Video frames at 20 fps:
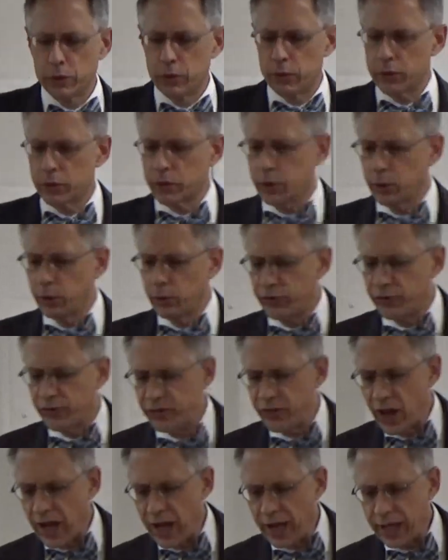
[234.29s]
to
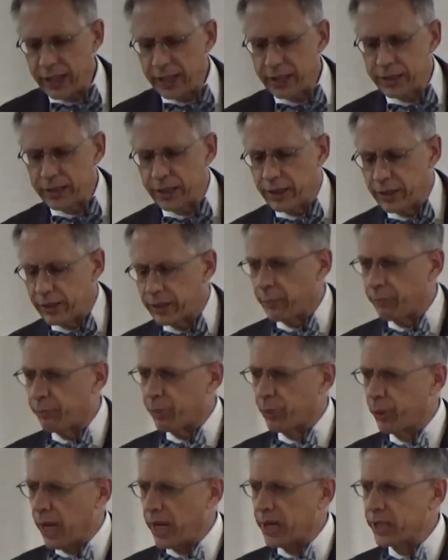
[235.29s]
find the
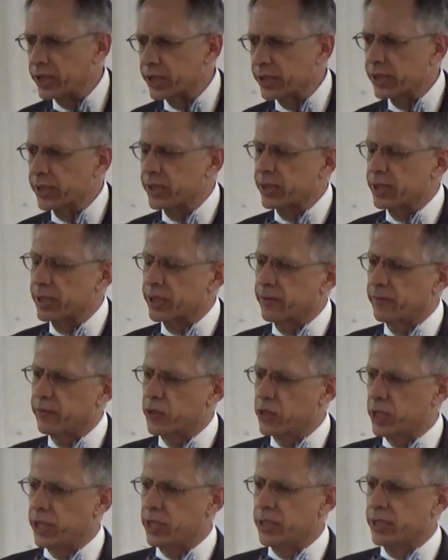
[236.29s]
preciousness of
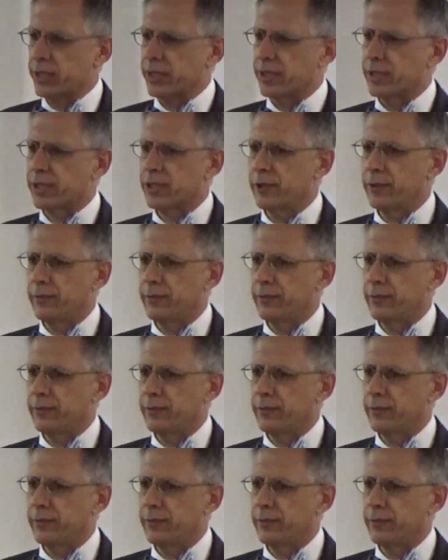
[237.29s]
Jesus?